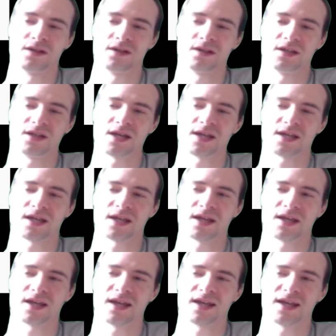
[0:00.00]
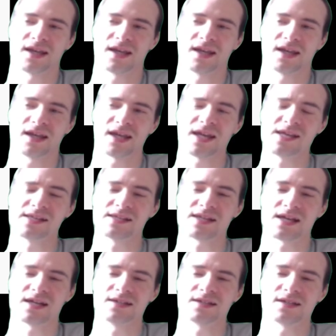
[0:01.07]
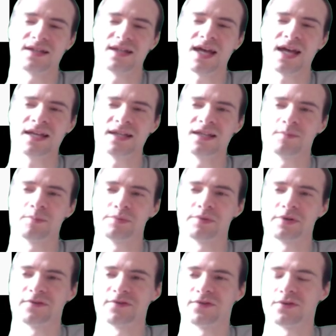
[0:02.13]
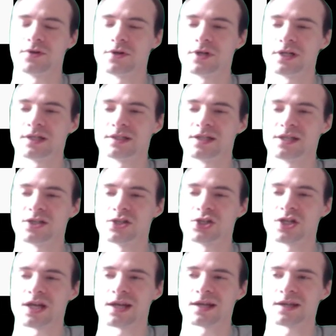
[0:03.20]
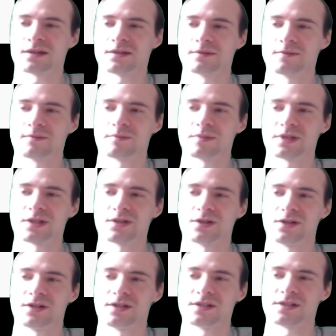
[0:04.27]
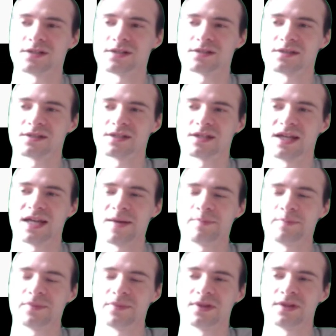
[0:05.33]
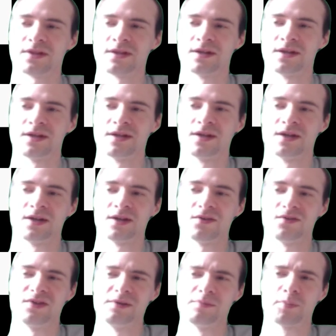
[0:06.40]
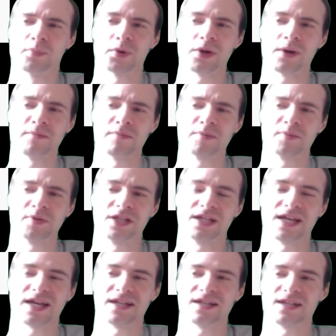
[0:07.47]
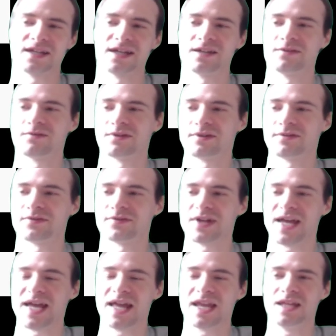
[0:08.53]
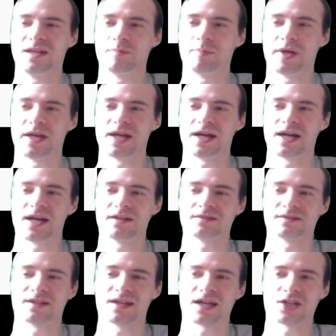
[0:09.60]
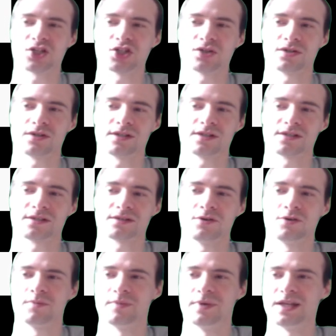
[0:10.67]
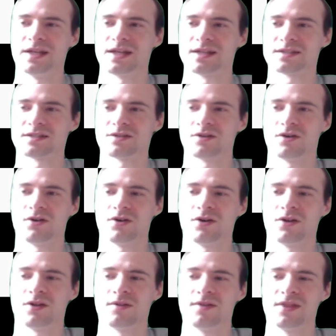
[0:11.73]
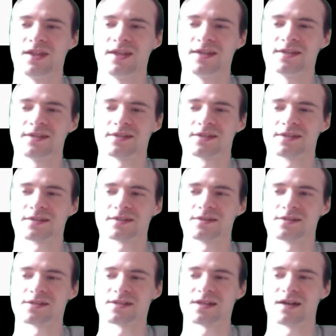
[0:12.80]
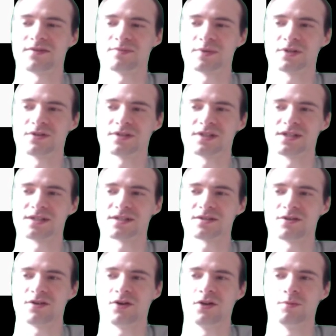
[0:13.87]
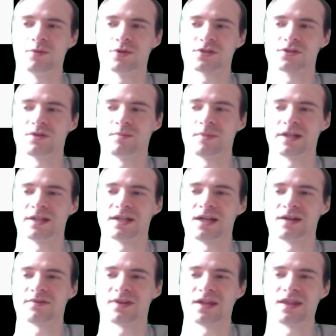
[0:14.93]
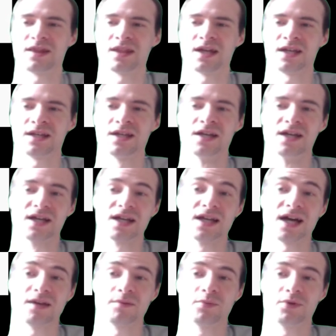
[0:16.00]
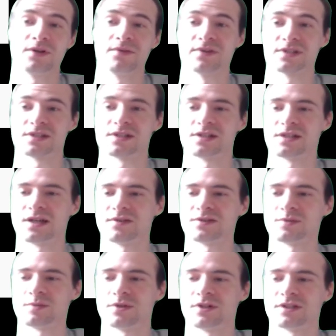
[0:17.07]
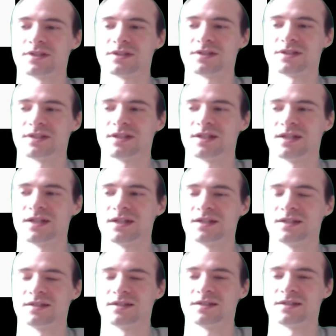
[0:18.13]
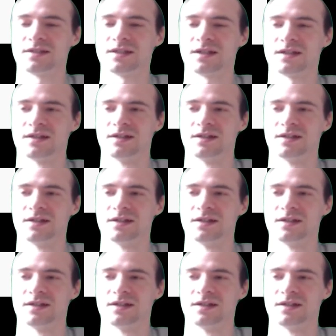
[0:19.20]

yeah, I guess I slightly prefer a check because captain will probably get it in with any pair, gut shots, open enders, and all these stuff because he has almost no money left and then Cantbreathe is in a tough spot and yeah